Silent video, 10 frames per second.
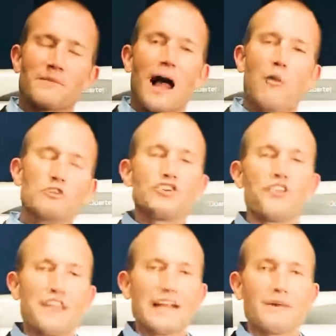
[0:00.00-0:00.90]
I want you to
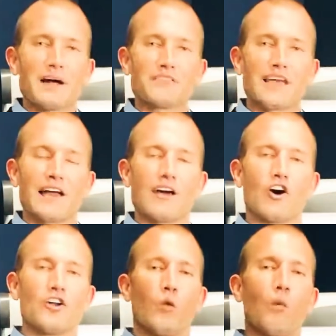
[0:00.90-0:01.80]
think about that
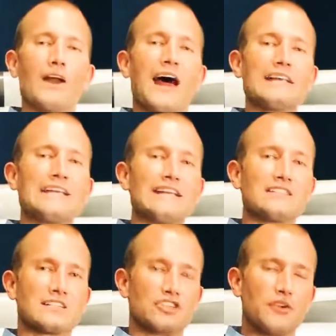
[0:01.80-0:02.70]
on what ideas
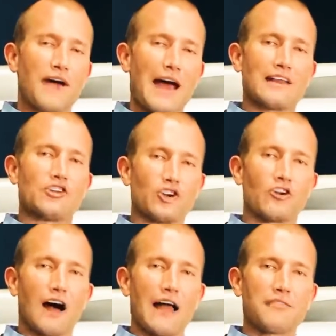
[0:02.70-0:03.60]
that you've had in your
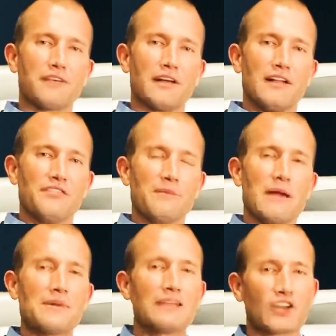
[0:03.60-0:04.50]
life that
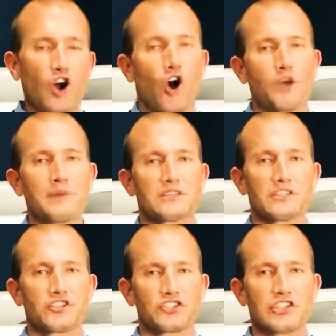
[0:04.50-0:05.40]
maybe in the car
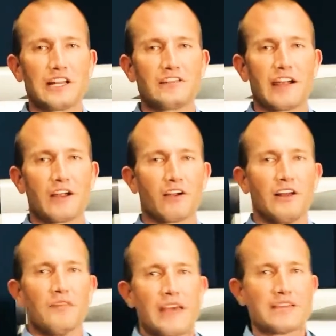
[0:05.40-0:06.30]
business you're sitting there
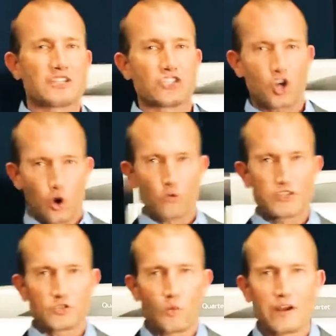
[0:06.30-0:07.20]
and as it's cold
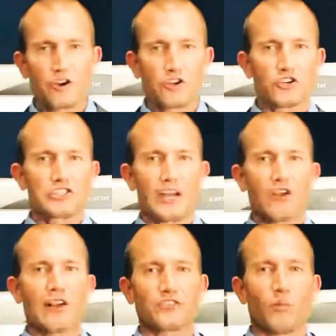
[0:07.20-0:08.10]
this winter, you're
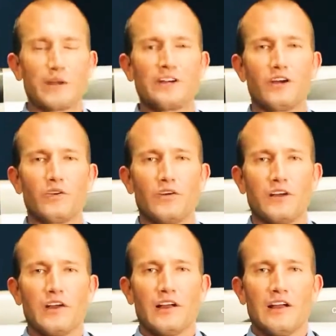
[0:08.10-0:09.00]
staring out the window
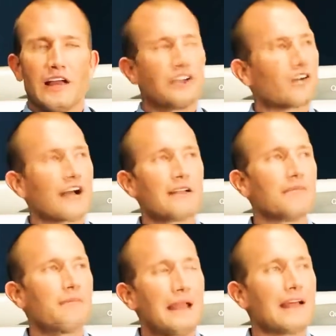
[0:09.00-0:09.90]
and you're
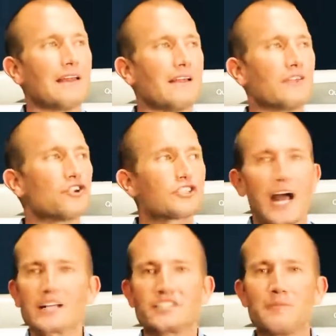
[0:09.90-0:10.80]
like, man, there's
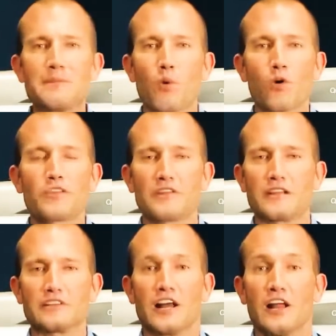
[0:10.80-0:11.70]
got to be more than
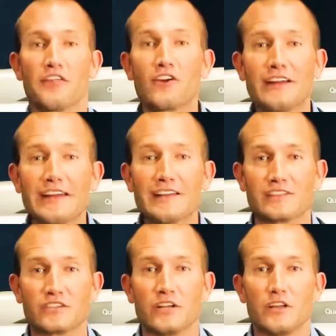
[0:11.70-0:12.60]
this. There
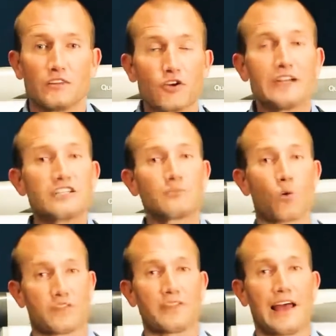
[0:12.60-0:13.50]
is. There is more
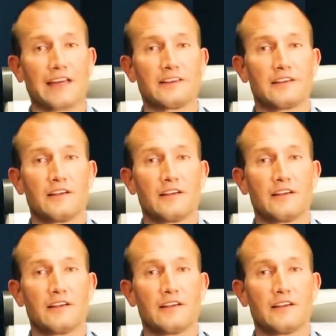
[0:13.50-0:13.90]
than that.